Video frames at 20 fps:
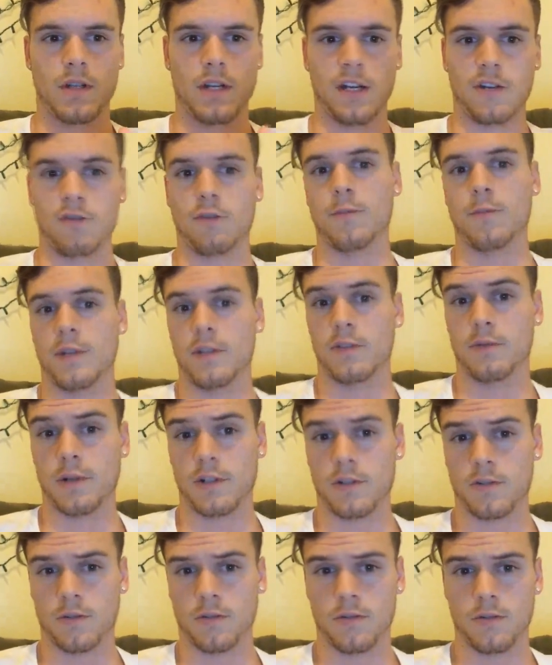anaerobic
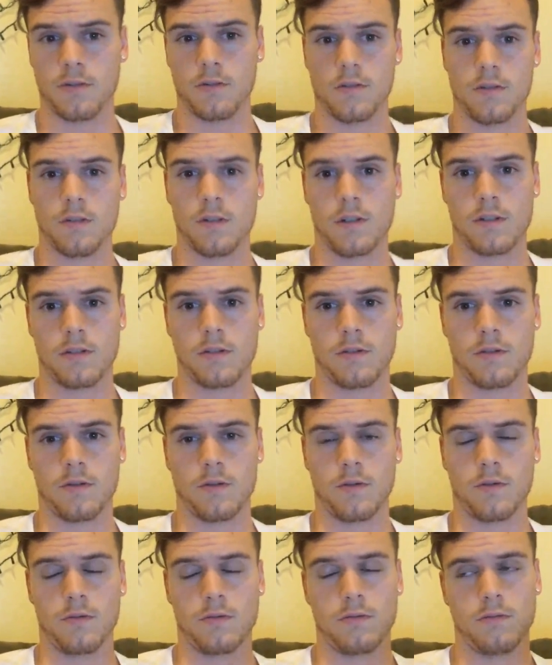threshold,
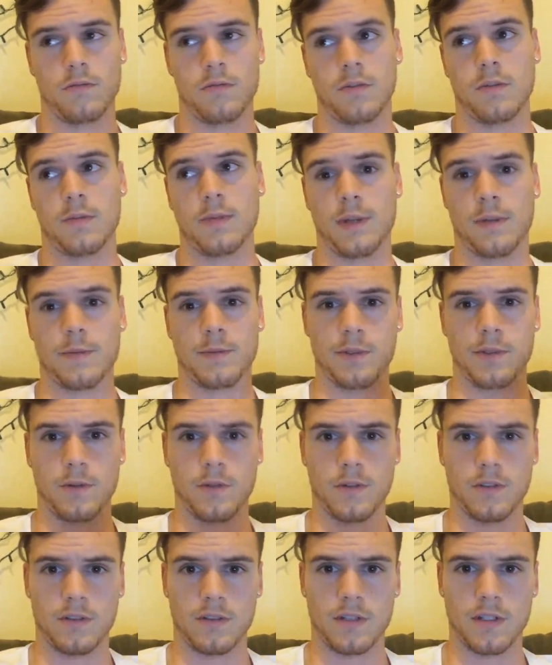also sometimes
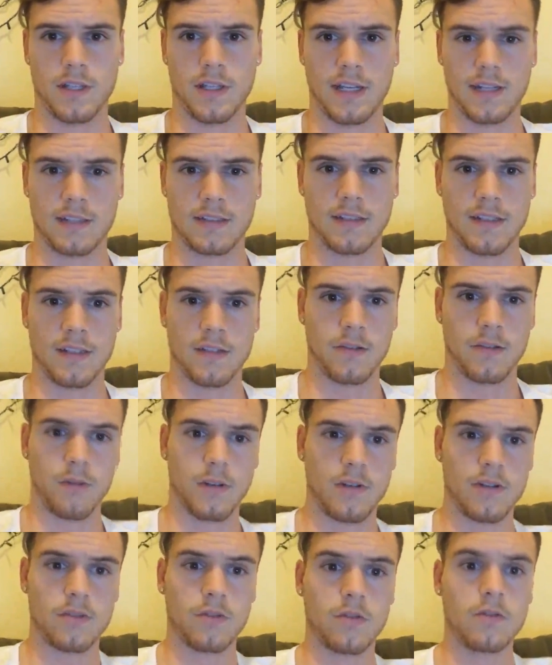known as the lactate
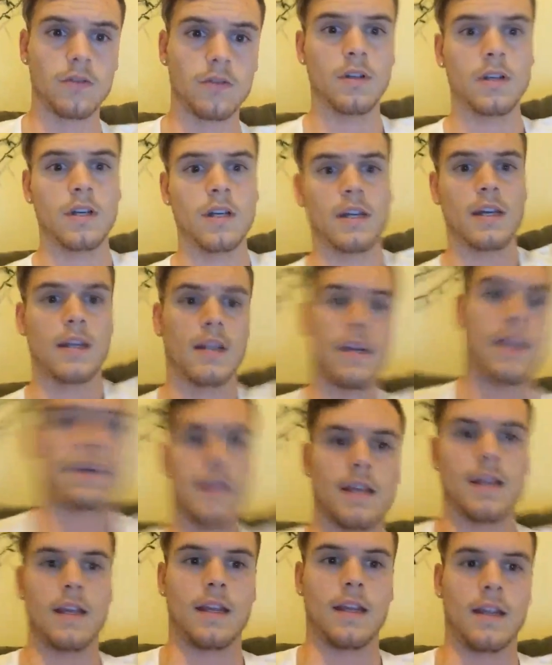threshold,
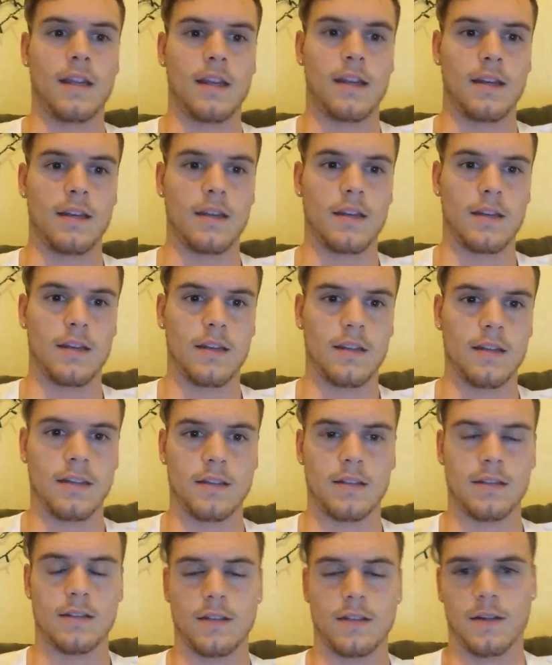and it
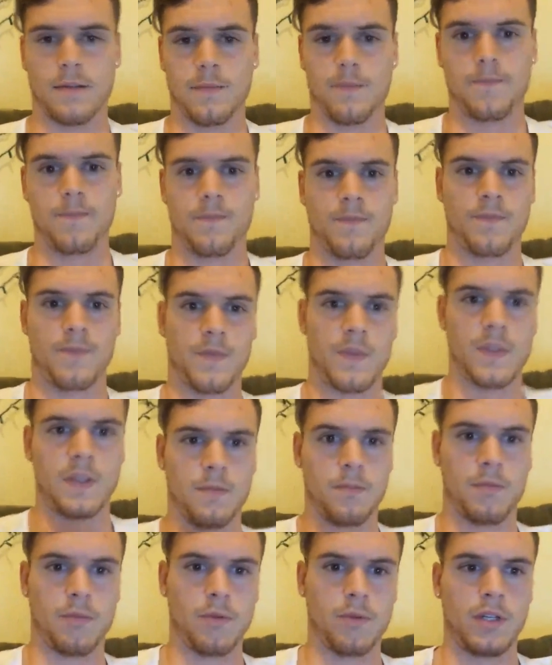is the
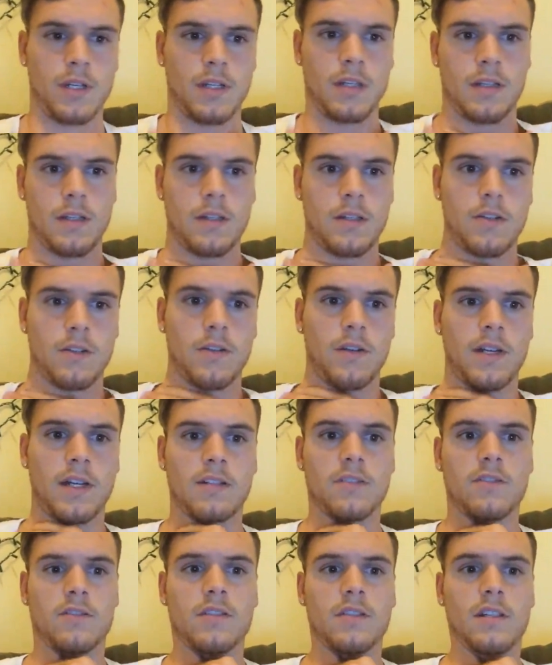point during
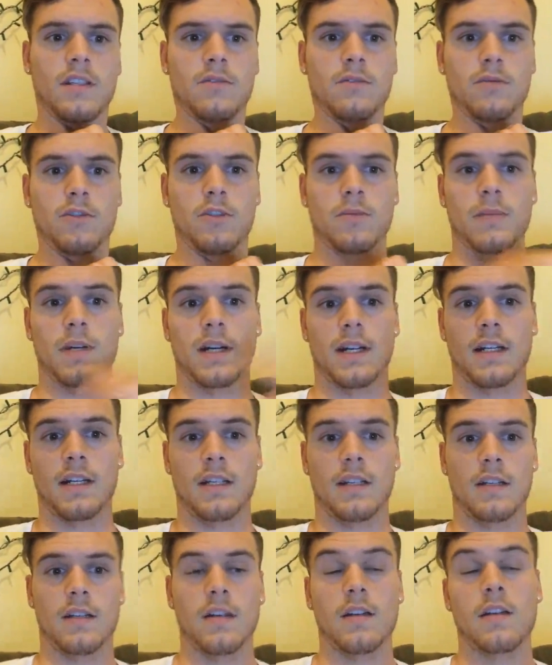exercise in which your
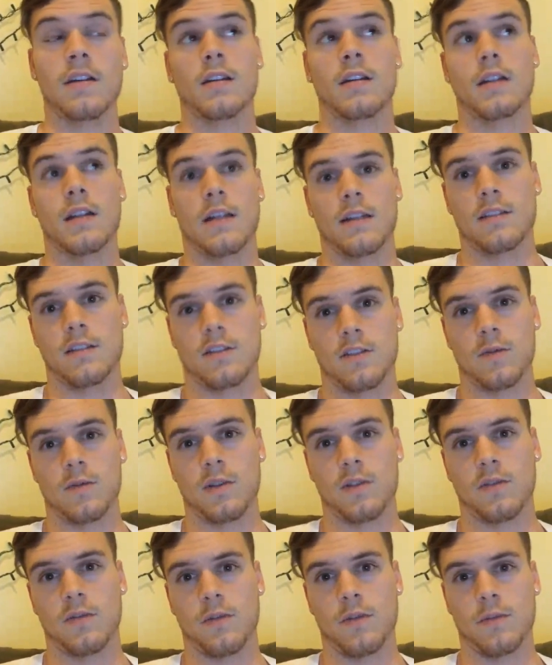body has to
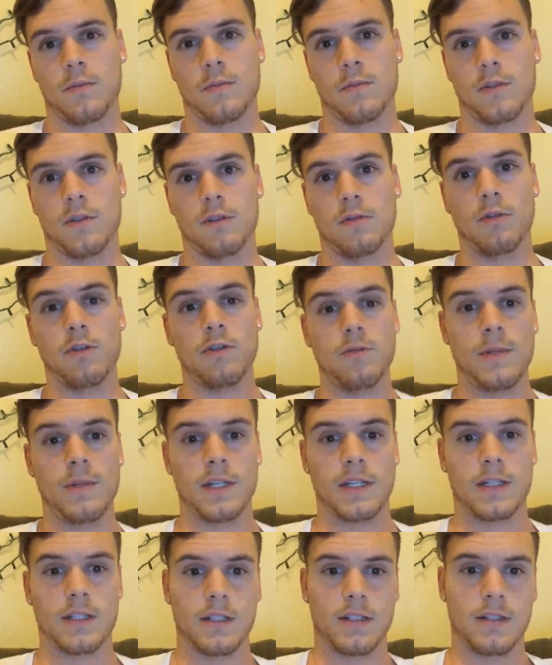switch from
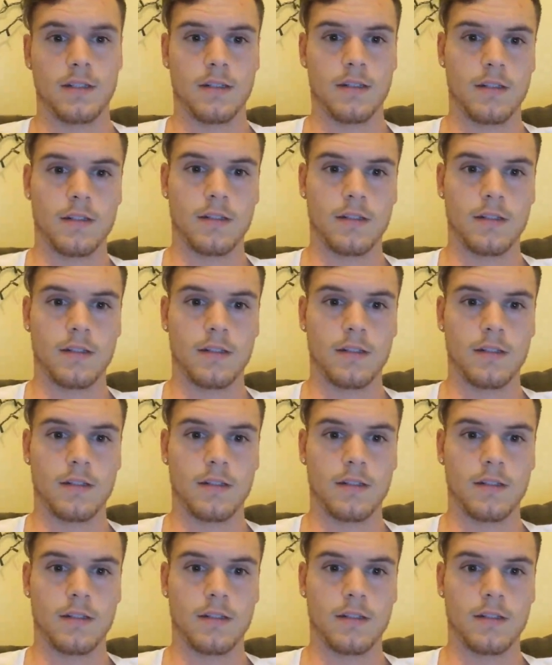aerobic